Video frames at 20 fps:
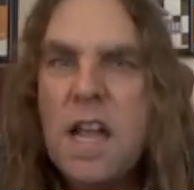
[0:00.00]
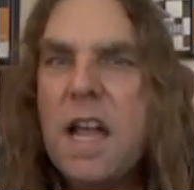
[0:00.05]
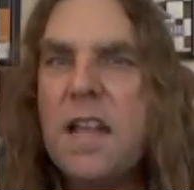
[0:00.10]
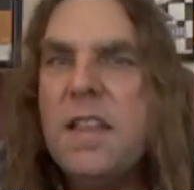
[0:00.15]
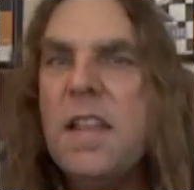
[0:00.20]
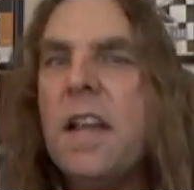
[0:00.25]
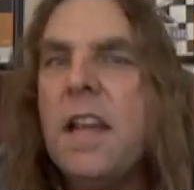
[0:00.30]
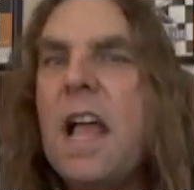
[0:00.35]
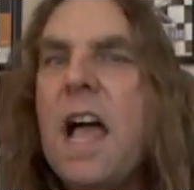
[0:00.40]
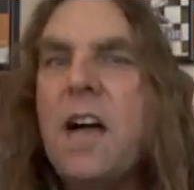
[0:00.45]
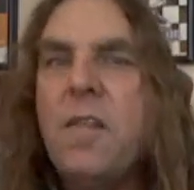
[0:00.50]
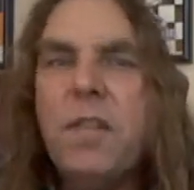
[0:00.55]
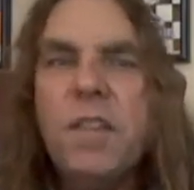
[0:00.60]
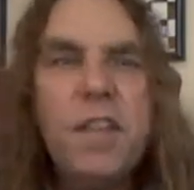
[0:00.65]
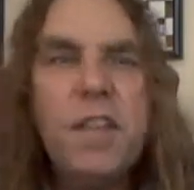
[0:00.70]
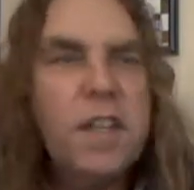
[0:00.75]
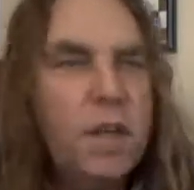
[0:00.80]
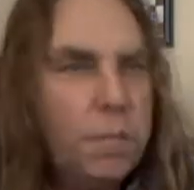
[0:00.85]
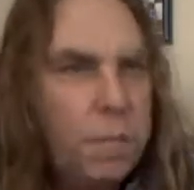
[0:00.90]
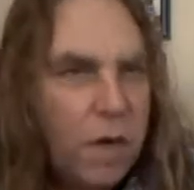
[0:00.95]
and then
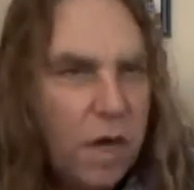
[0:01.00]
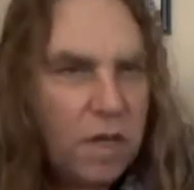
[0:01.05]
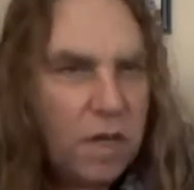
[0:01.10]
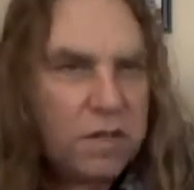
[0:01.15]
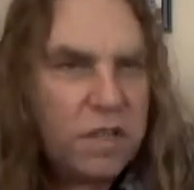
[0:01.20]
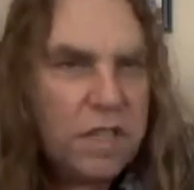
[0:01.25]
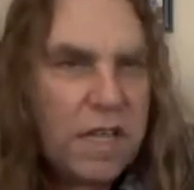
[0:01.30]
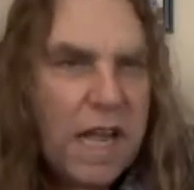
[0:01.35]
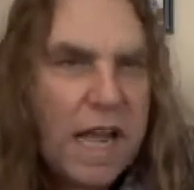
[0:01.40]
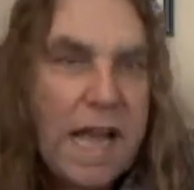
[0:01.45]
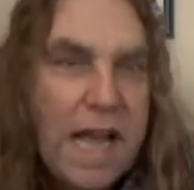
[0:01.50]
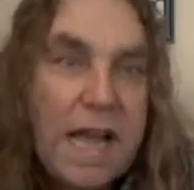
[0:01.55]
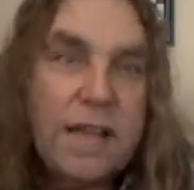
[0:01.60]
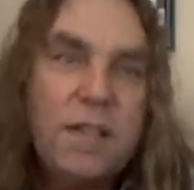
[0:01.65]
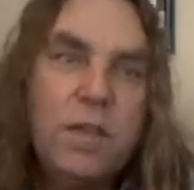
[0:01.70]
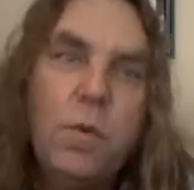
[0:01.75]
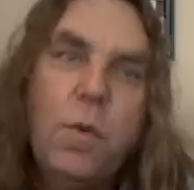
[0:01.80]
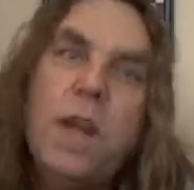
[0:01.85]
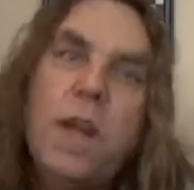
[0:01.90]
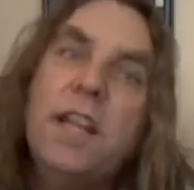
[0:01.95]
having the compulsion to
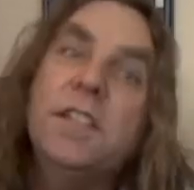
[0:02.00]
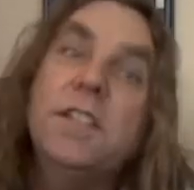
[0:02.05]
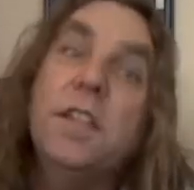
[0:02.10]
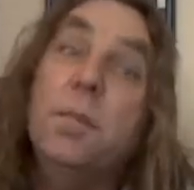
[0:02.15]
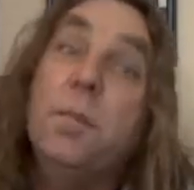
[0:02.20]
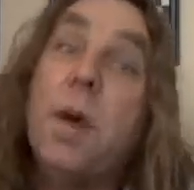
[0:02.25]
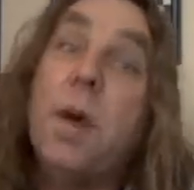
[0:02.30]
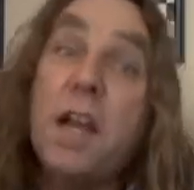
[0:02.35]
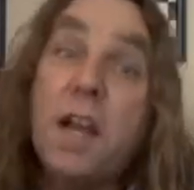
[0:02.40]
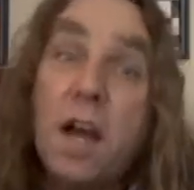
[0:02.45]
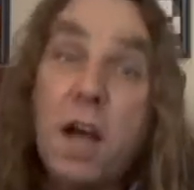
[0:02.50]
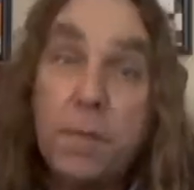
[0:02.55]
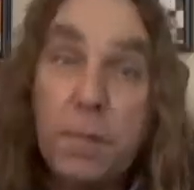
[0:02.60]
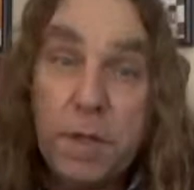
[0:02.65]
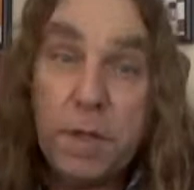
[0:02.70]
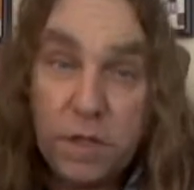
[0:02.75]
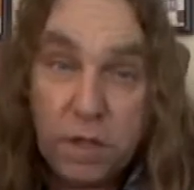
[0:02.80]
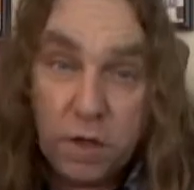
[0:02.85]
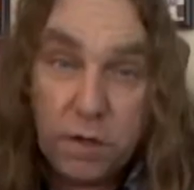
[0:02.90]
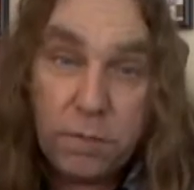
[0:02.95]
act in ways that might not
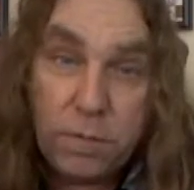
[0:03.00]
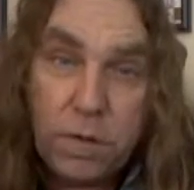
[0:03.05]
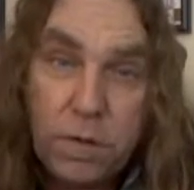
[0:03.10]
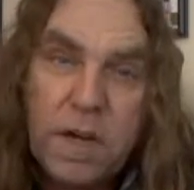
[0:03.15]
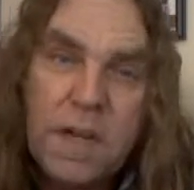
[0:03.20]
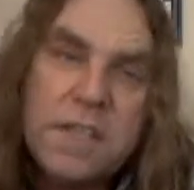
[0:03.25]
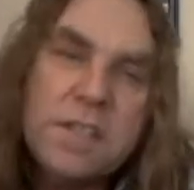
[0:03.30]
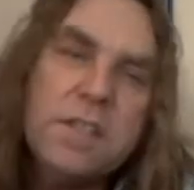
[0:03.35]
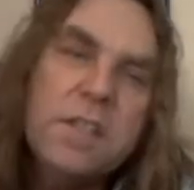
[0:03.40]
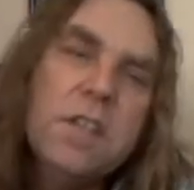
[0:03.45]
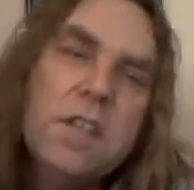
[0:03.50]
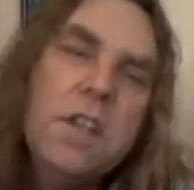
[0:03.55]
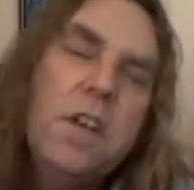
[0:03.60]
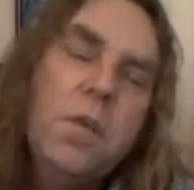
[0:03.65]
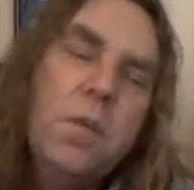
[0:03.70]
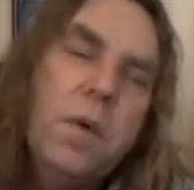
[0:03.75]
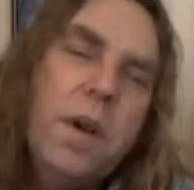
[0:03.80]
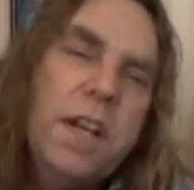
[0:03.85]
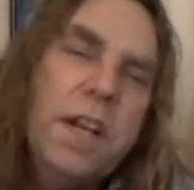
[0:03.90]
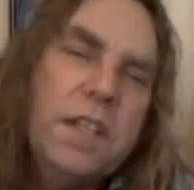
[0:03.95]
be good for us
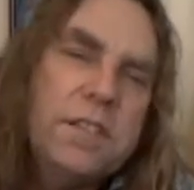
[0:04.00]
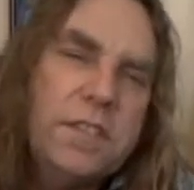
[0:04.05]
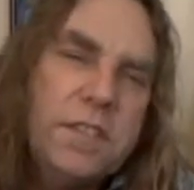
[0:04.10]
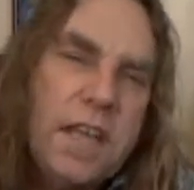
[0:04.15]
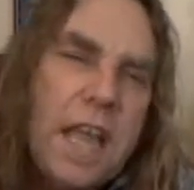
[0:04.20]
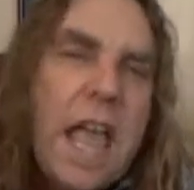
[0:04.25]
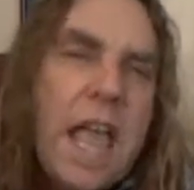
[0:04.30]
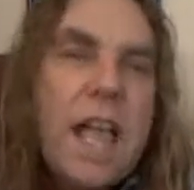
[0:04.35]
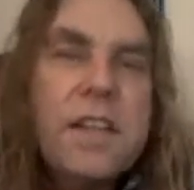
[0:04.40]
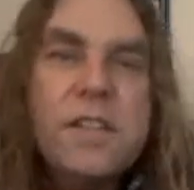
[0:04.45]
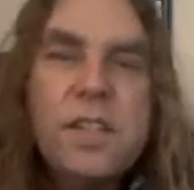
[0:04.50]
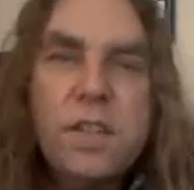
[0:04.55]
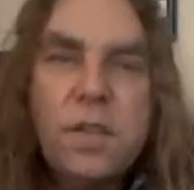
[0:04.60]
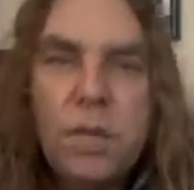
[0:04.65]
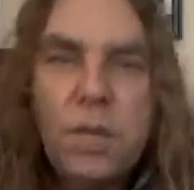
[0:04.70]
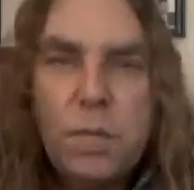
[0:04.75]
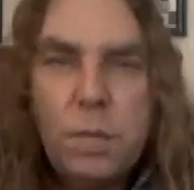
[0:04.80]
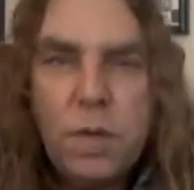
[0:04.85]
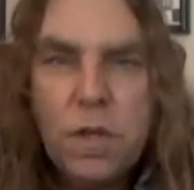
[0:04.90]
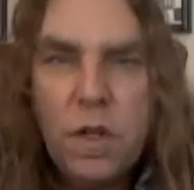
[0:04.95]
when it's
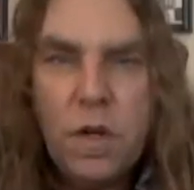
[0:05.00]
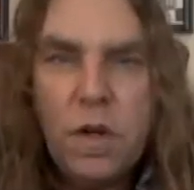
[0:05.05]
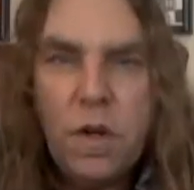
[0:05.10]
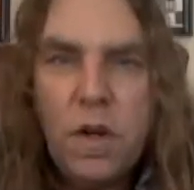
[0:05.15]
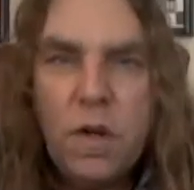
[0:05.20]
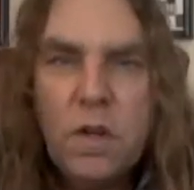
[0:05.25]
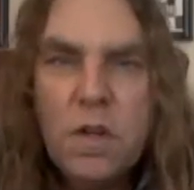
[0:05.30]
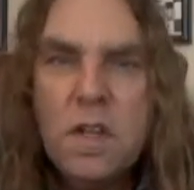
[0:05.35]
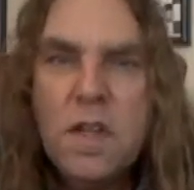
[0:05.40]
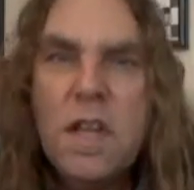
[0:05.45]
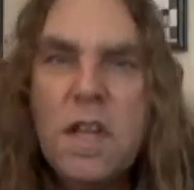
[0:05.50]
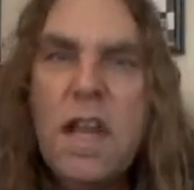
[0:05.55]
dancing with Pluto,